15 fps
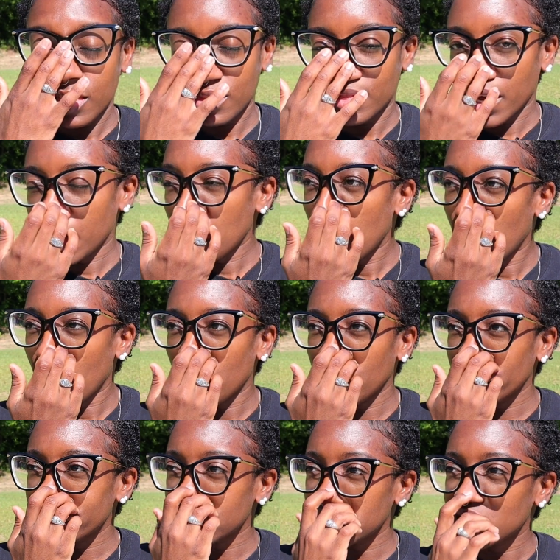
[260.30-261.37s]
they don't
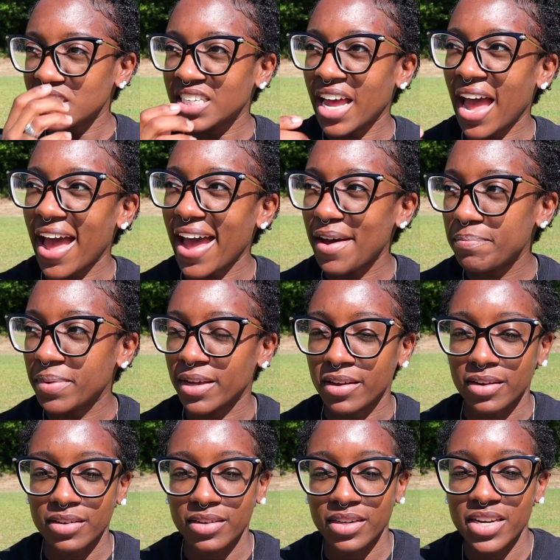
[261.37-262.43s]
just
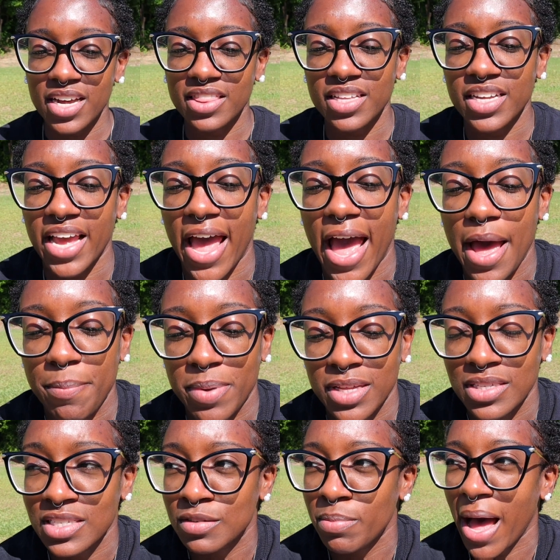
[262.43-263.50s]
happen. Nothing
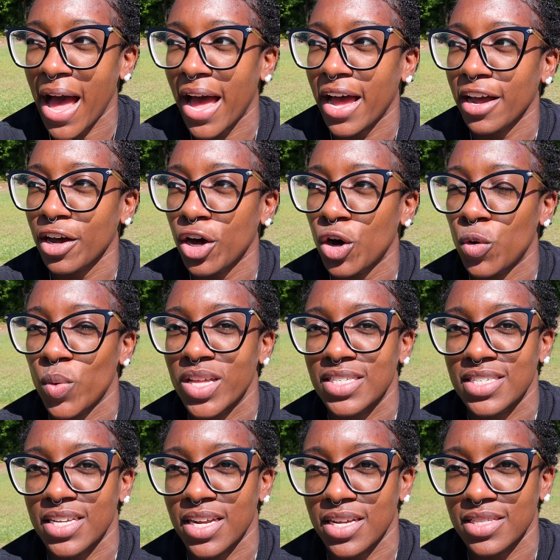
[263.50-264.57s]
happens by
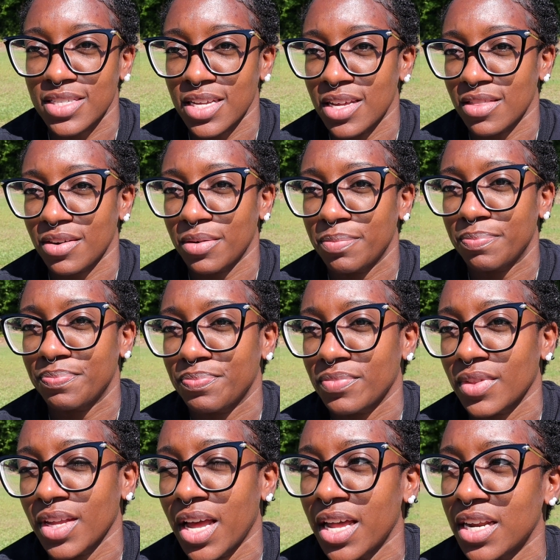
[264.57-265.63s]
coincidence either.
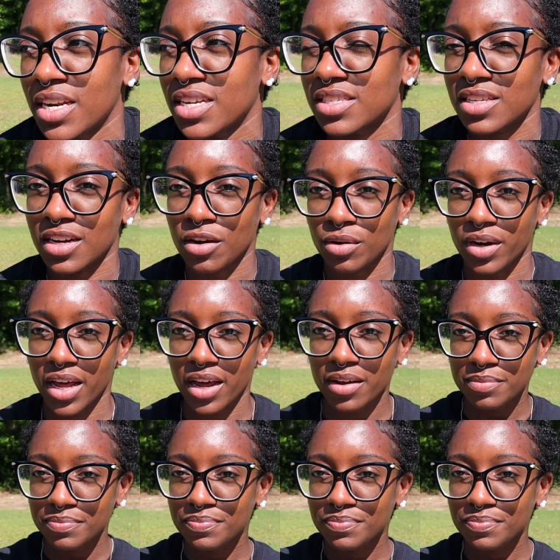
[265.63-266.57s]
I need us to know that.